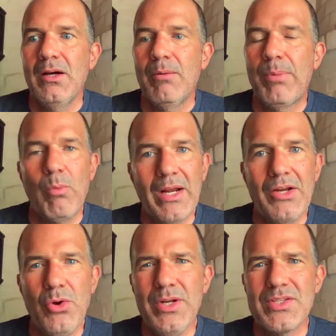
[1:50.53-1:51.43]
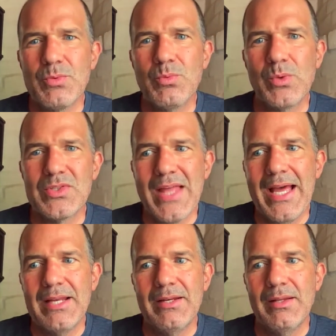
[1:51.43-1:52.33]
But what I noticed was that
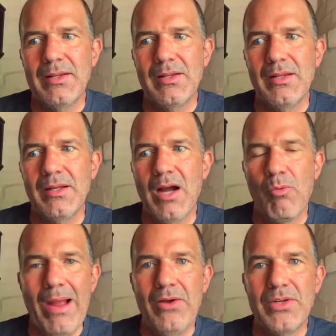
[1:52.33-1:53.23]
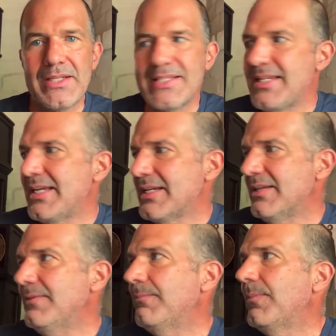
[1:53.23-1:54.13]
around a D,
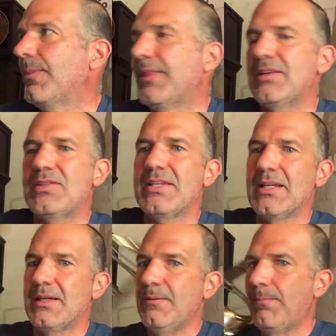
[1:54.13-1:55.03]
this D,